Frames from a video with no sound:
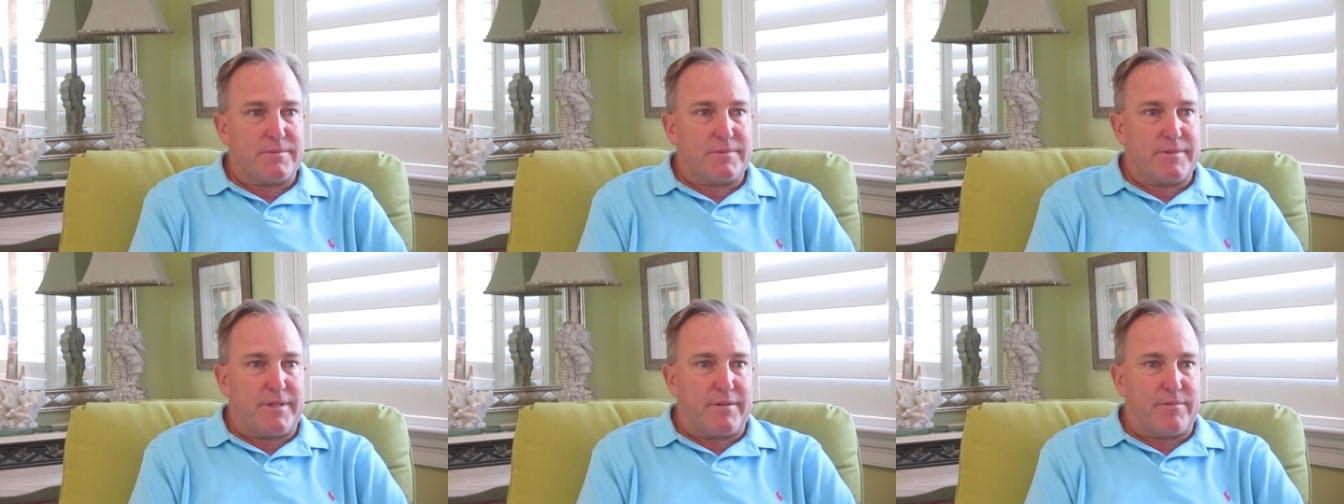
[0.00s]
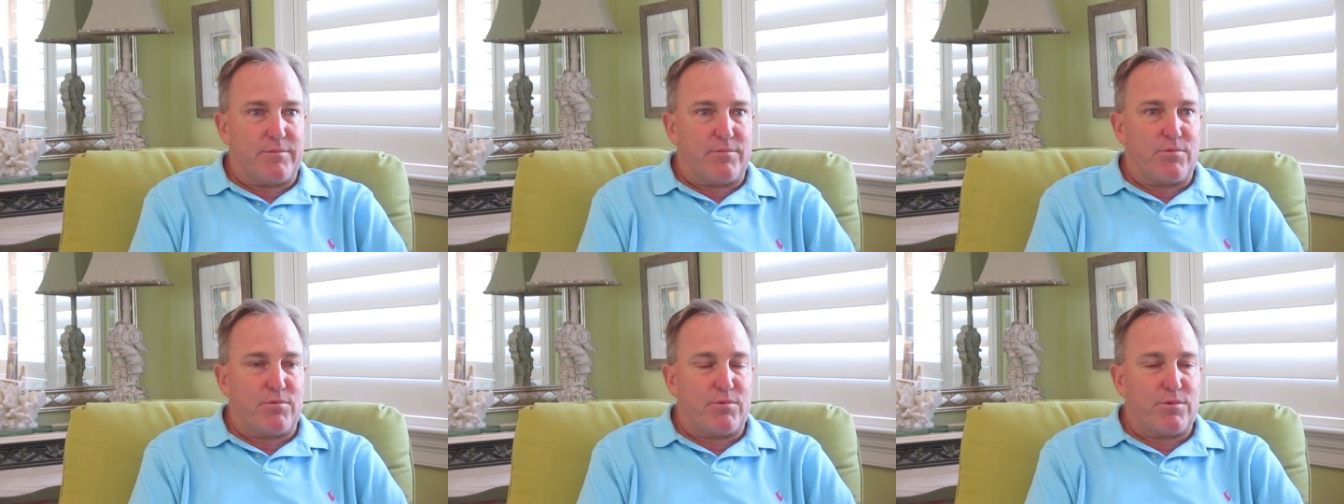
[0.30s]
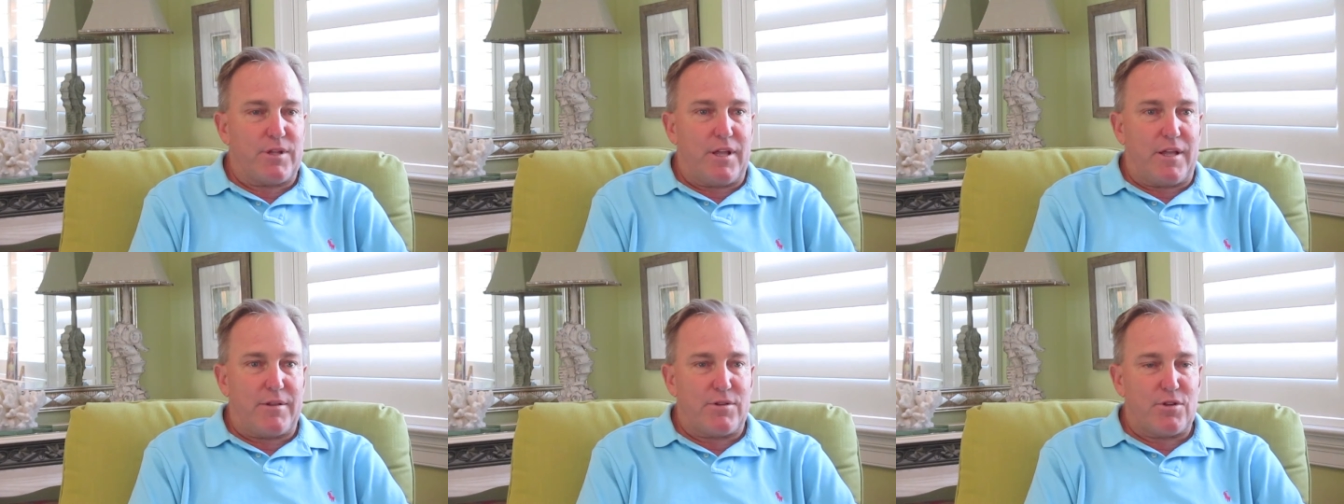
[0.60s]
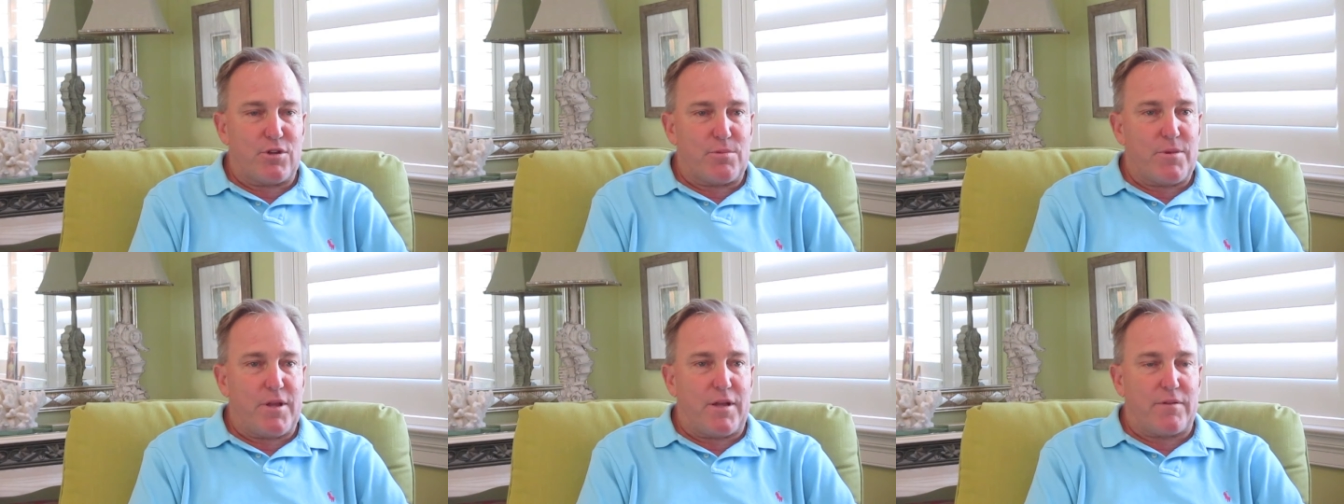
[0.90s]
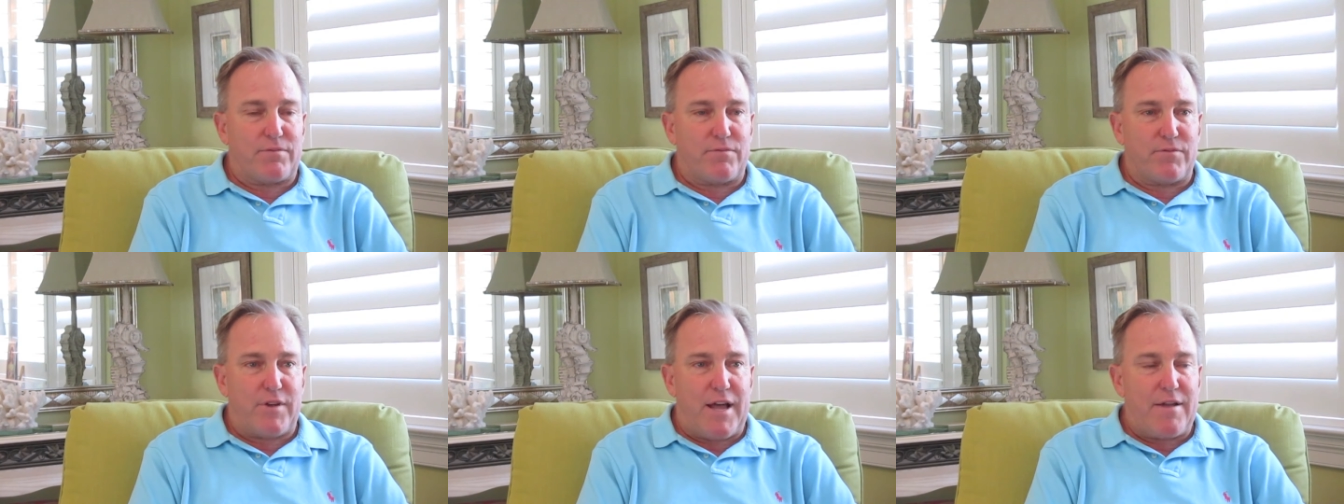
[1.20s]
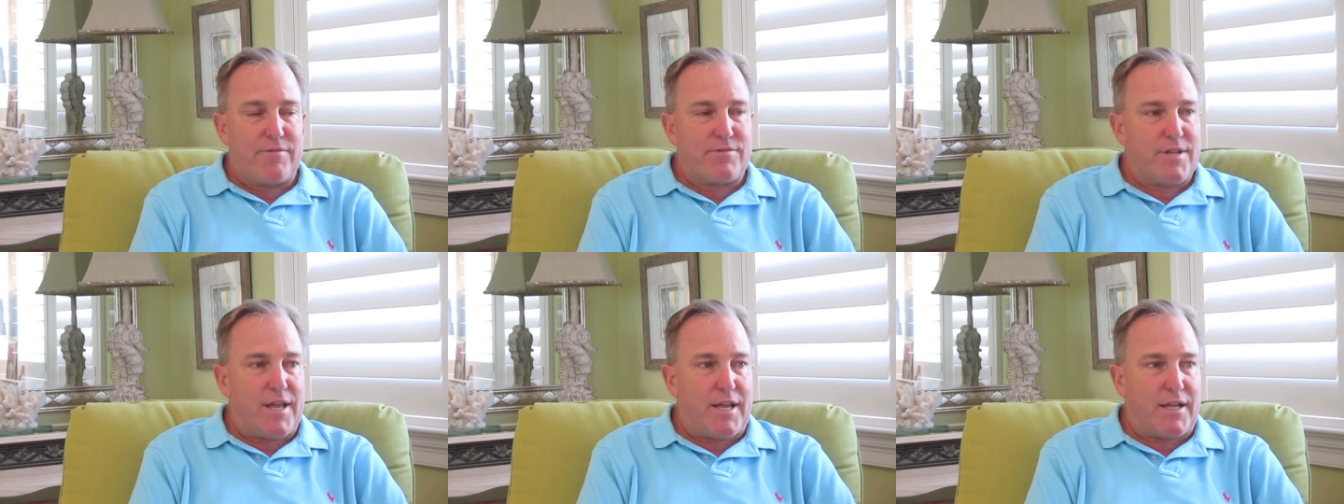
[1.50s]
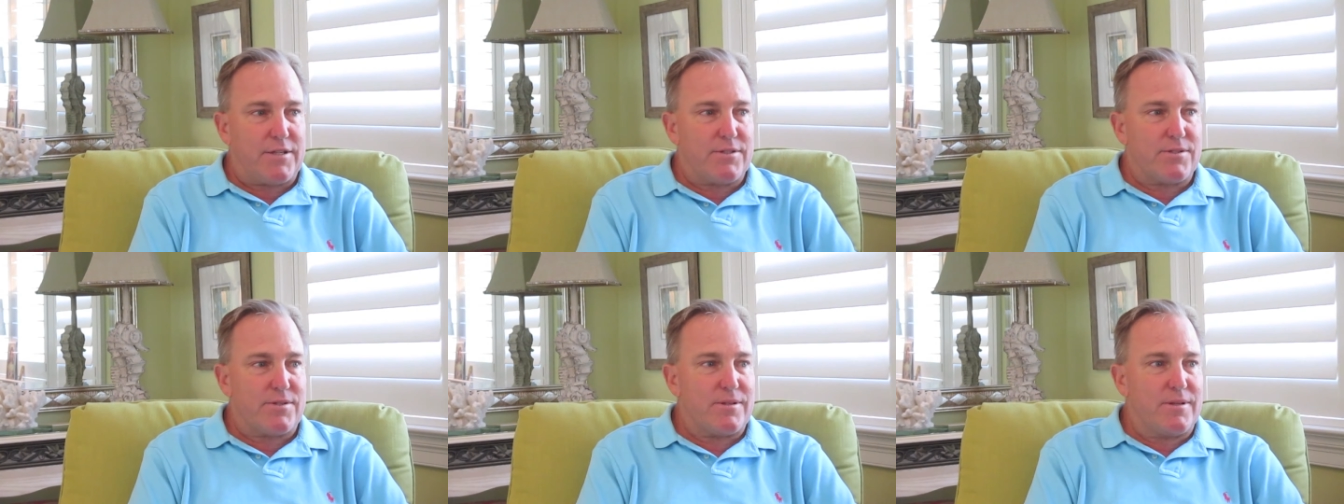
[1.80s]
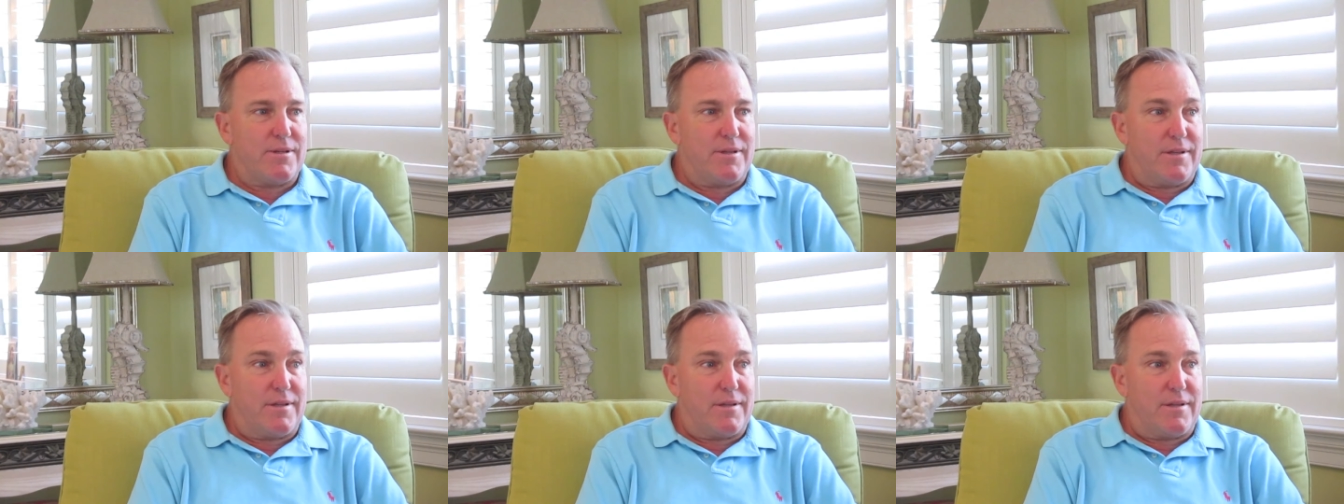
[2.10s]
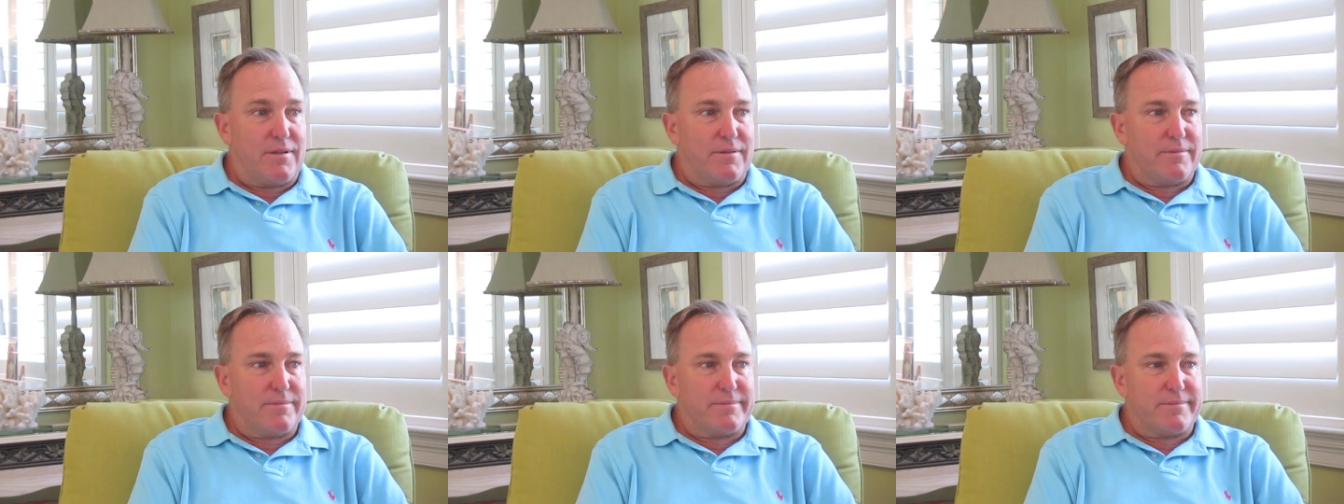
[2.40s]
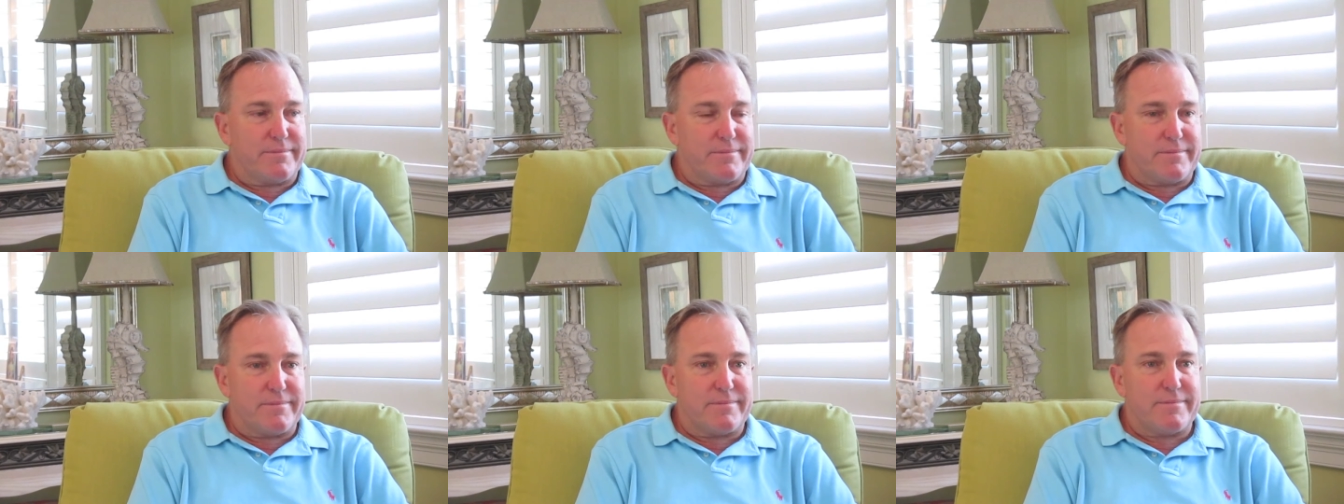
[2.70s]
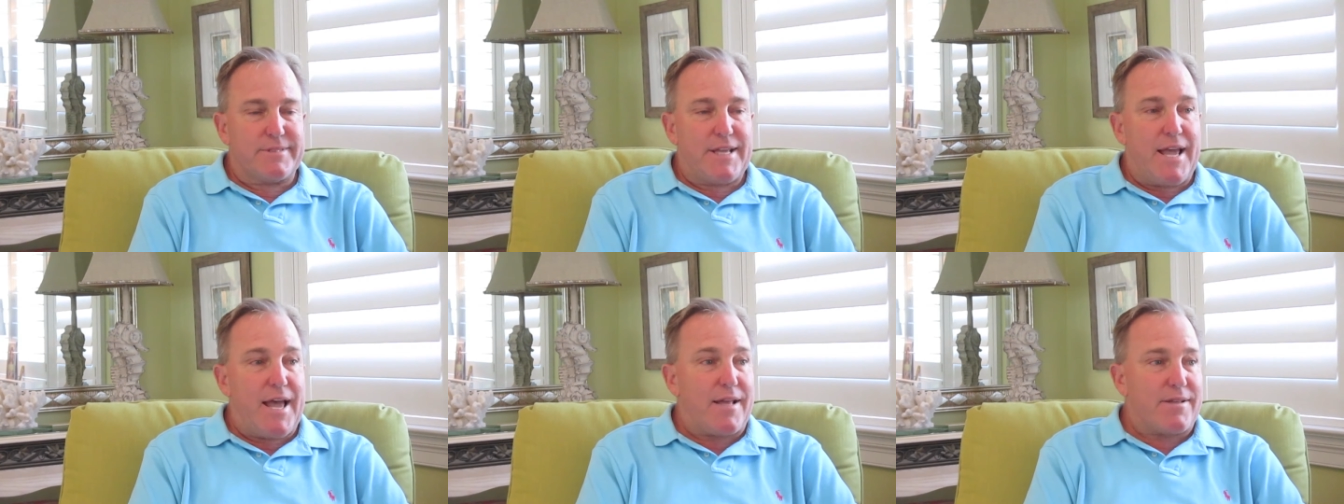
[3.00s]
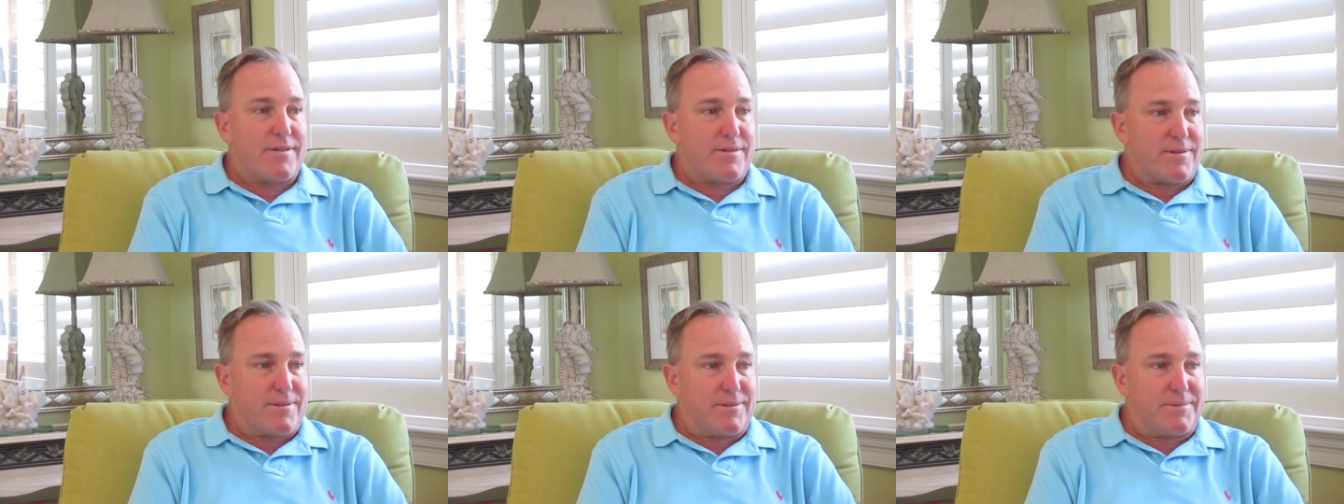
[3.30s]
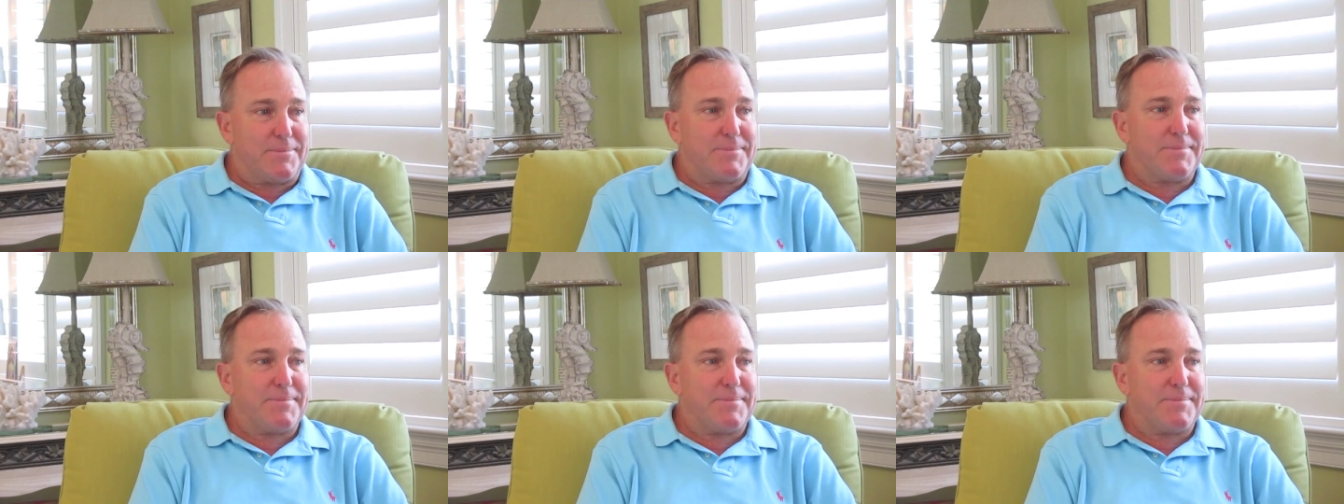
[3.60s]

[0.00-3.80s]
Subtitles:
And that took me like 5 seconds. Yes.